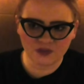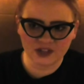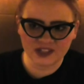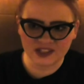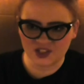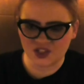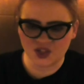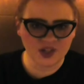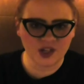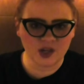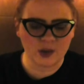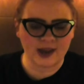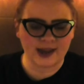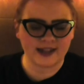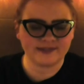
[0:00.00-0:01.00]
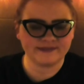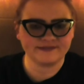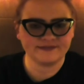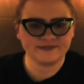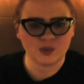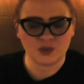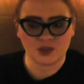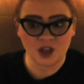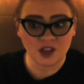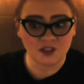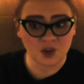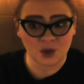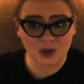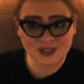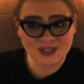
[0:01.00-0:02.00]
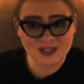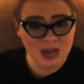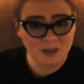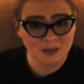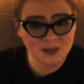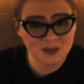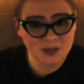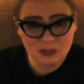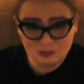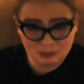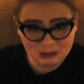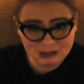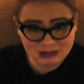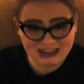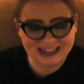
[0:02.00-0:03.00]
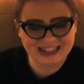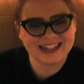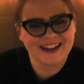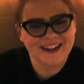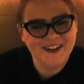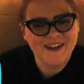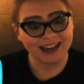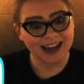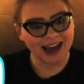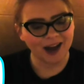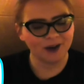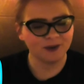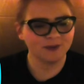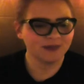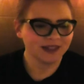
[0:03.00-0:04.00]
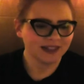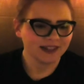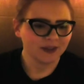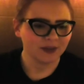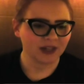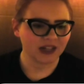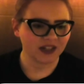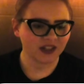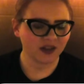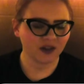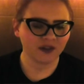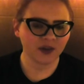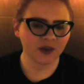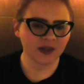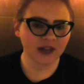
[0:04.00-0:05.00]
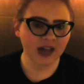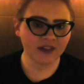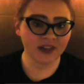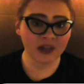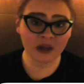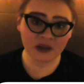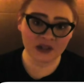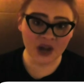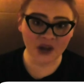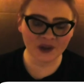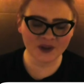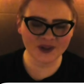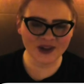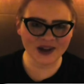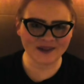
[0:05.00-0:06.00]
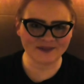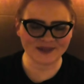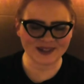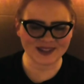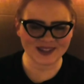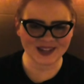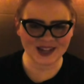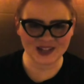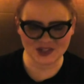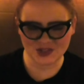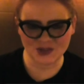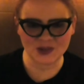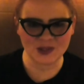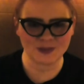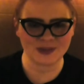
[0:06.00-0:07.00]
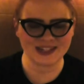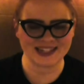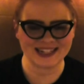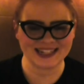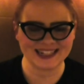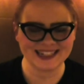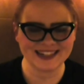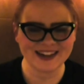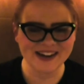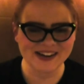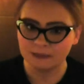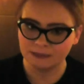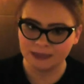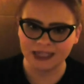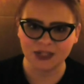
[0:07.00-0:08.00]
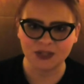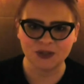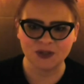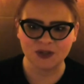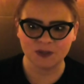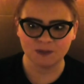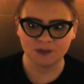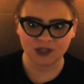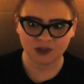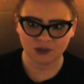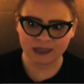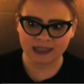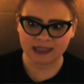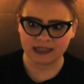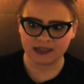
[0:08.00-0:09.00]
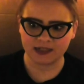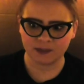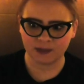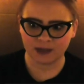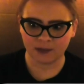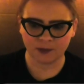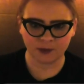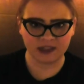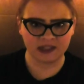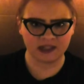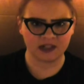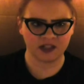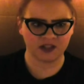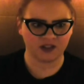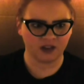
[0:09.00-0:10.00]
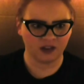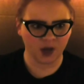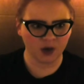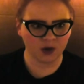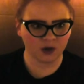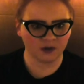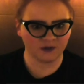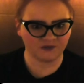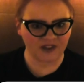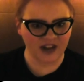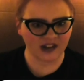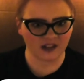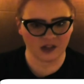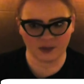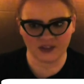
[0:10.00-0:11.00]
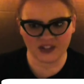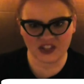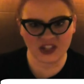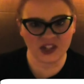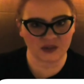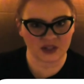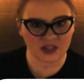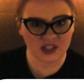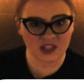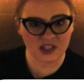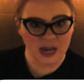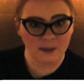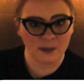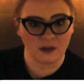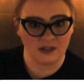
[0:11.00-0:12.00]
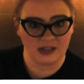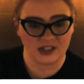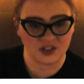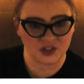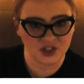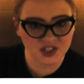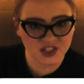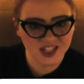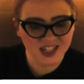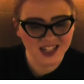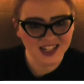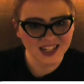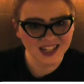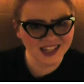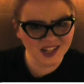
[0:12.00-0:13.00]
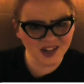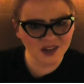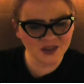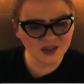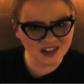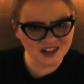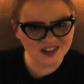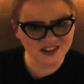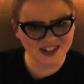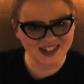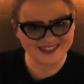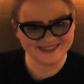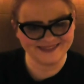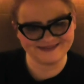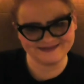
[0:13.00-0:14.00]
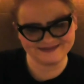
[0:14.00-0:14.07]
over it and took it away with all of your establishment bullshit. And now, we get to look forward to having Donald Trump as the next US president. A man who shouldn't be trusted to be a president of a local fan club of eccentric stamp collectors, let alone a country.